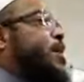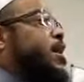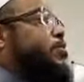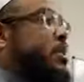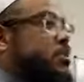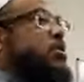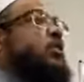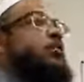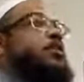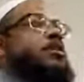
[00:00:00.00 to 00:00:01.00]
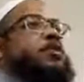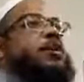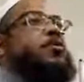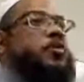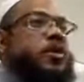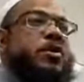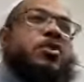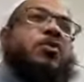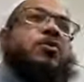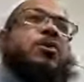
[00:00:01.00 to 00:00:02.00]
and be insulted and
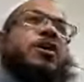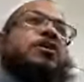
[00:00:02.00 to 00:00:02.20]
ridiculed